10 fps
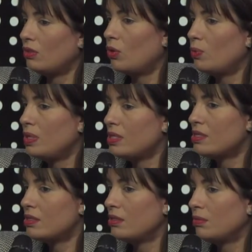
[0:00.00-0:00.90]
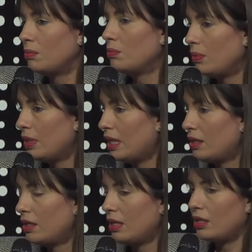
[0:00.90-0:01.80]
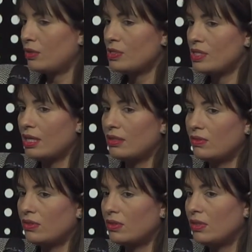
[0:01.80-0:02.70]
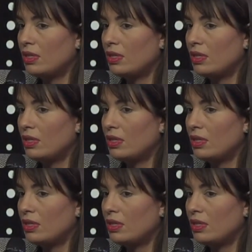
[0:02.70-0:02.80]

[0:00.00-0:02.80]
always, like you said,